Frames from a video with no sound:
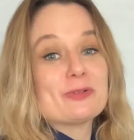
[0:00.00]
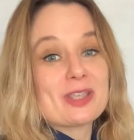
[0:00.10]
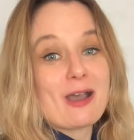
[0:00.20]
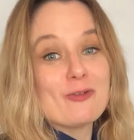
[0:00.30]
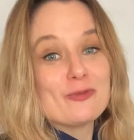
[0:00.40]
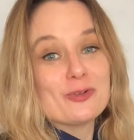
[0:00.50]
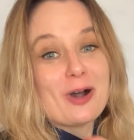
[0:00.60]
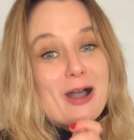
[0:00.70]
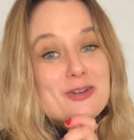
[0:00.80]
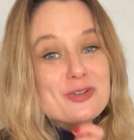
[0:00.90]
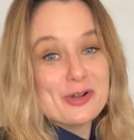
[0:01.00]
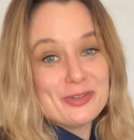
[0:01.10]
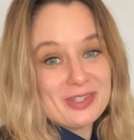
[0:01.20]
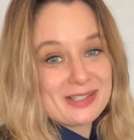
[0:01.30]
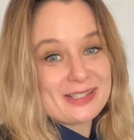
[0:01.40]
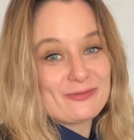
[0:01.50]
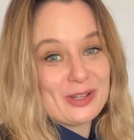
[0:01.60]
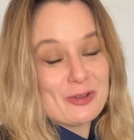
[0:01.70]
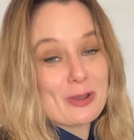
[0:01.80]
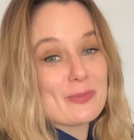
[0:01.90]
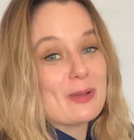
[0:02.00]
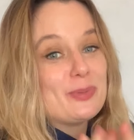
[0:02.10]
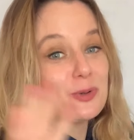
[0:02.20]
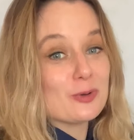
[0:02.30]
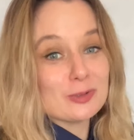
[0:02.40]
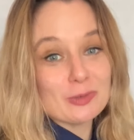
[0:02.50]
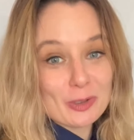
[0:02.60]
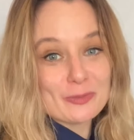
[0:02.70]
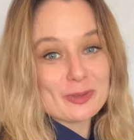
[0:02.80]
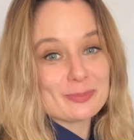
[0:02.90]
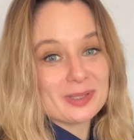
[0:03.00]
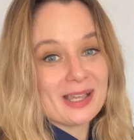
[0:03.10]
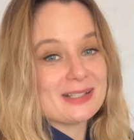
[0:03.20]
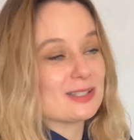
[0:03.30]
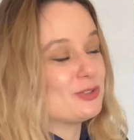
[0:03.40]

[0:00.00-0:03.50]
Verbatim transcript: was helpful. I know this video might be all over the place.